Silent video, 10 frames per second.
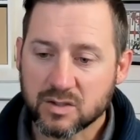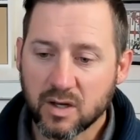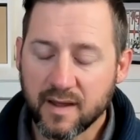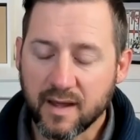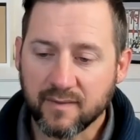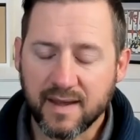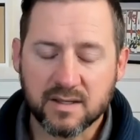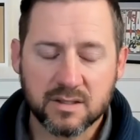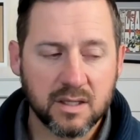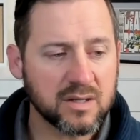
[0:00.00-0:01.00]
I saw that.
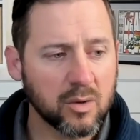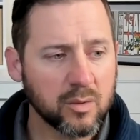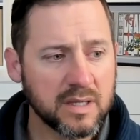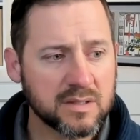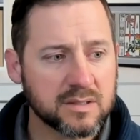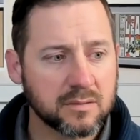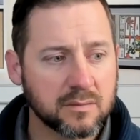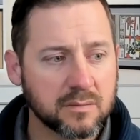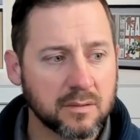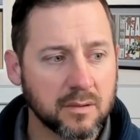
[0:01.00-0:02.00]
Thanks. It's always
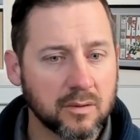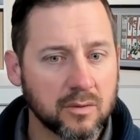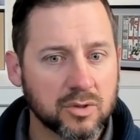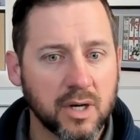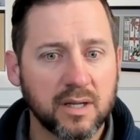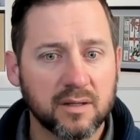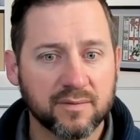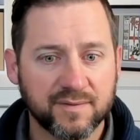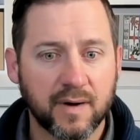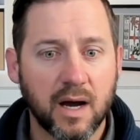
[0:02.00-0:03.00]
trying to
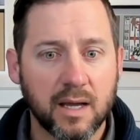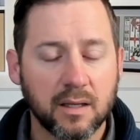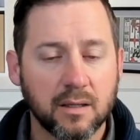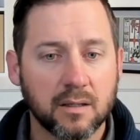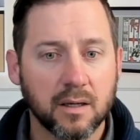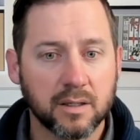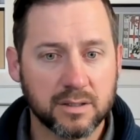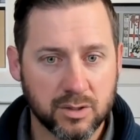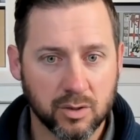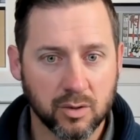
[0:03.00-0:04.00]
define a
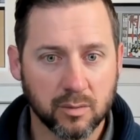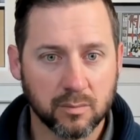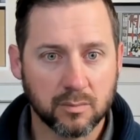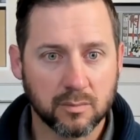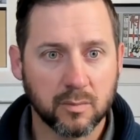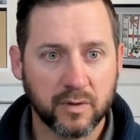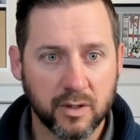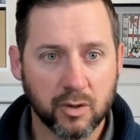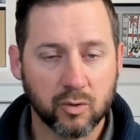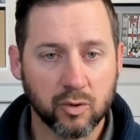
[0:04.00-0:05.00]
term
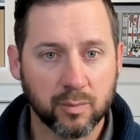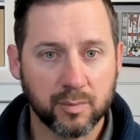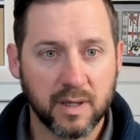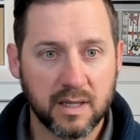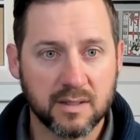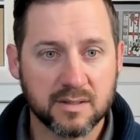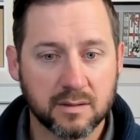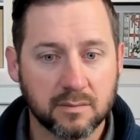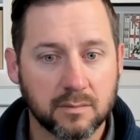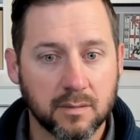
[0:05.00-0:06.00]
within a group
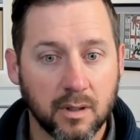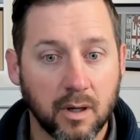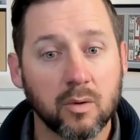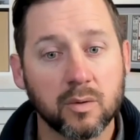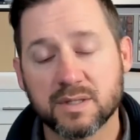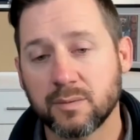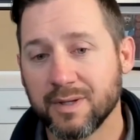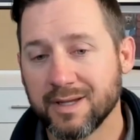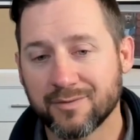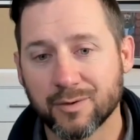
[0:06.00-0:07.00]
is always a
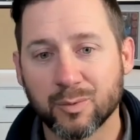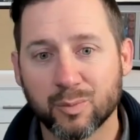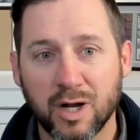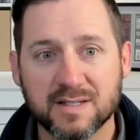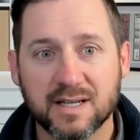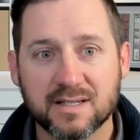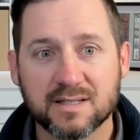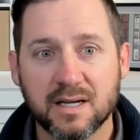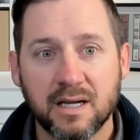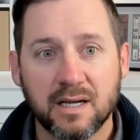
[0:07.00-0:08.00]
really difficult
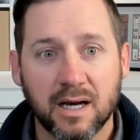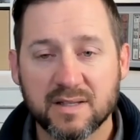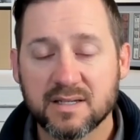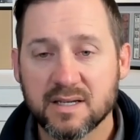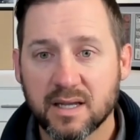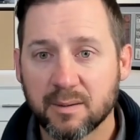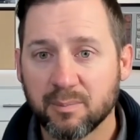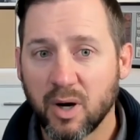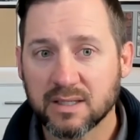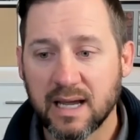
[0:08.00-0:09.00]
process. And it's easy to
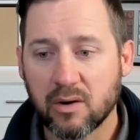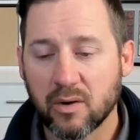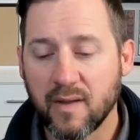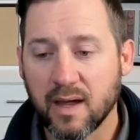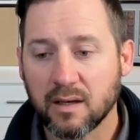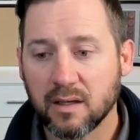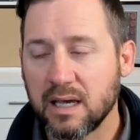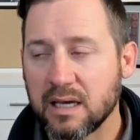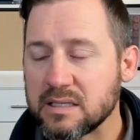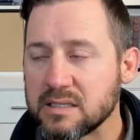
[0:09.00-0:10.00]
get bogged down in that.
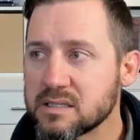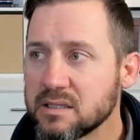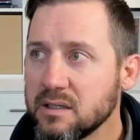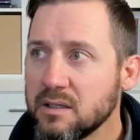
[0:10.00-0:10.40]
And